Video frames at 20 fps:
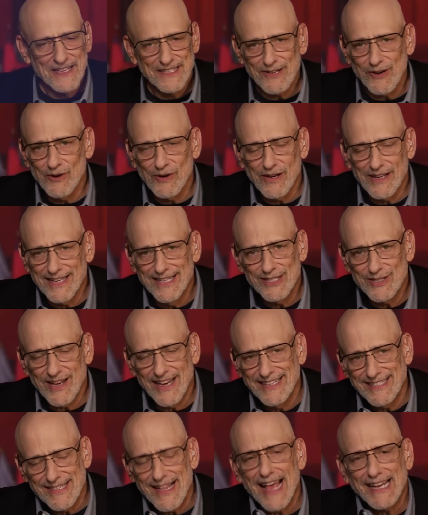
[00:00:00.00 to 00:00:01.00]
So he's,
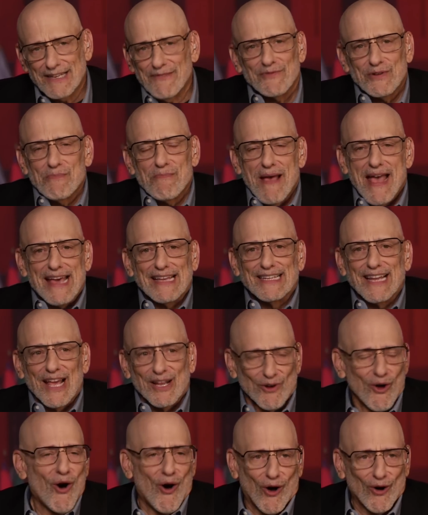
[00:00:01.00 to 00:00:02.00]
he's not even a man
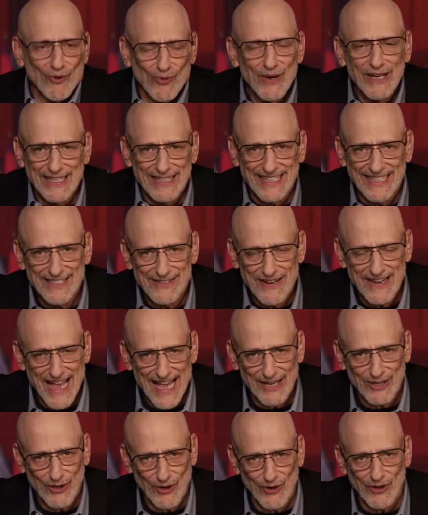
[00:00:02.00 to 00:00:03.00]
at all, really. You
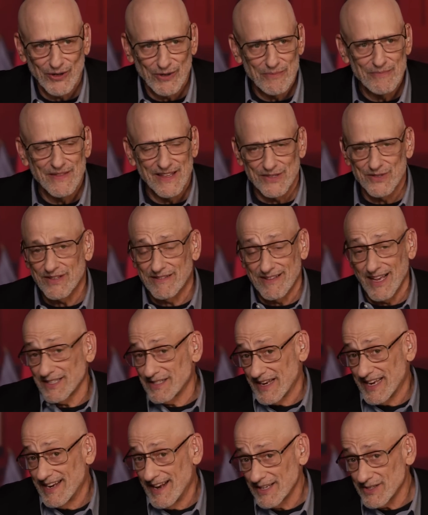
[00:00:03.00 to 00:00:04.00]
can't hurt him. There's,
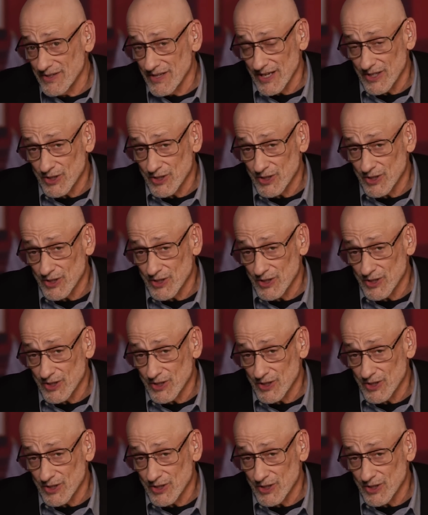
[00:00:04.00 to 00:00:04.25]
he doesn't